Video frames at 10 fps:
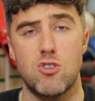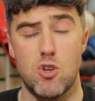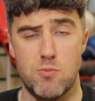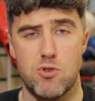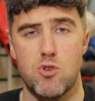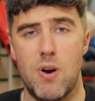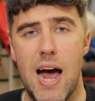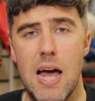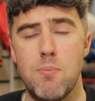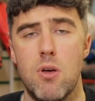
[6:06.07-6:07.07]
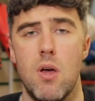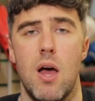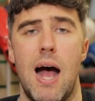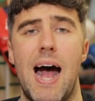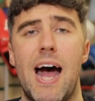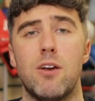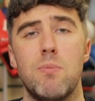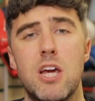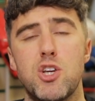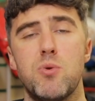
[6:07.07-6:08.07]
a subscribe,
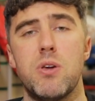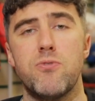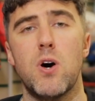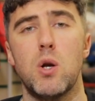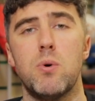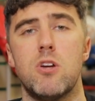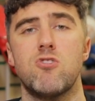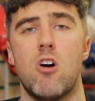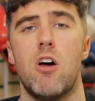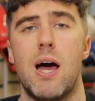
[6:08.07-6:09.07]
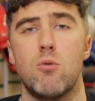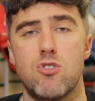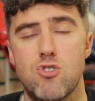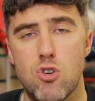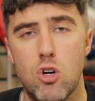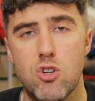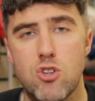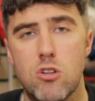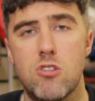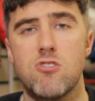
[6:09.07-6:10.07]
and make sure you're following us on our
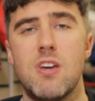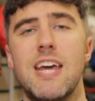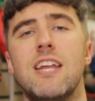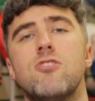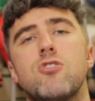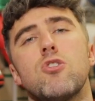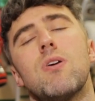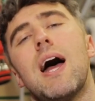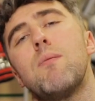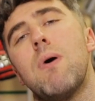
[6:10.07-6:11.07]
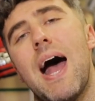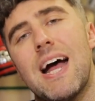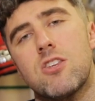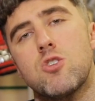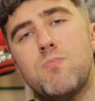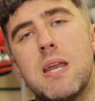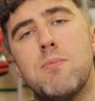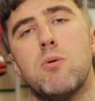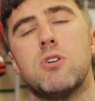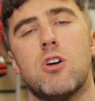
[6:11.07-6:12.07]
socials: Instagram at
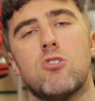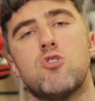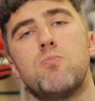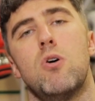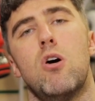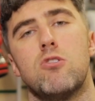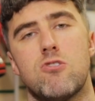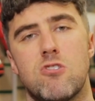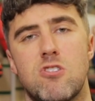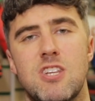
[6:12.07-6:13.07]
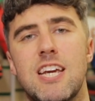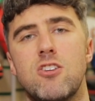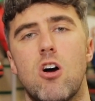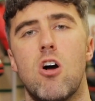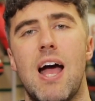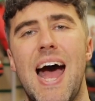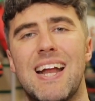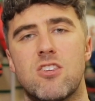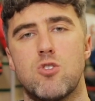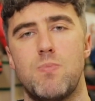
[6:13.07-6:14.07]
spennymower.sports, TikTok
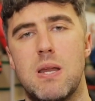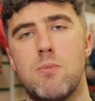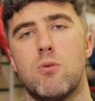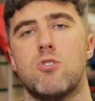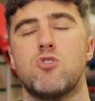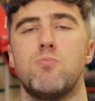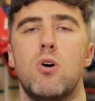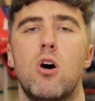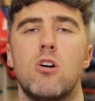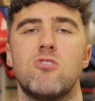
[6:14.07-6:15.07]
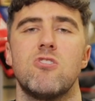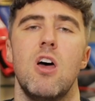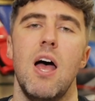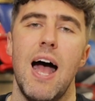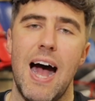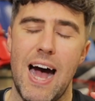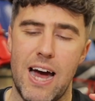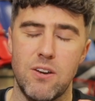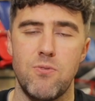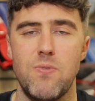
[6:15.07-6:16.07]
at spennymowersports,
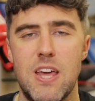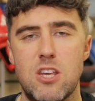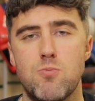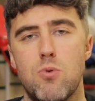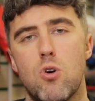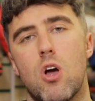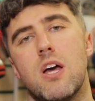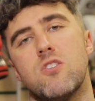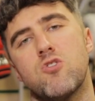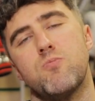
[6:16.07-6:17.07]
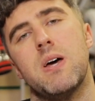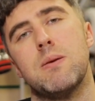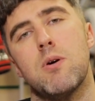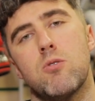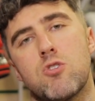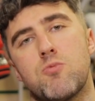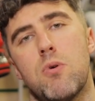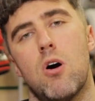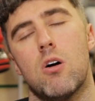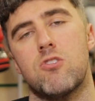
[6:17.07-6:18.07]
and Facebook Spennymower
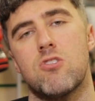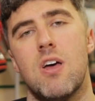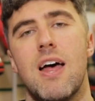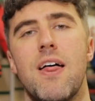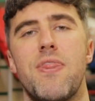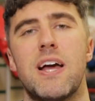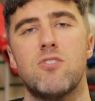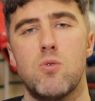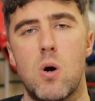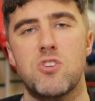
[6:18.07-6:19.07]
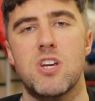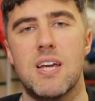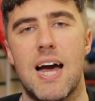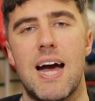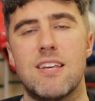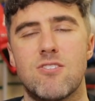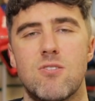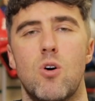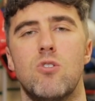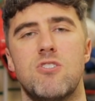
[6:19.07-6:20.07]
Sports. Thanks for watching,
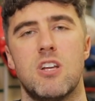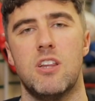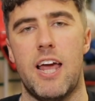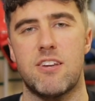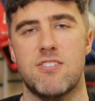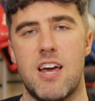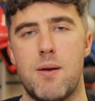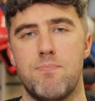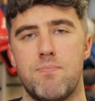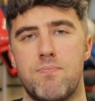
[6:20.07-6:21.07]
guys. Until next time.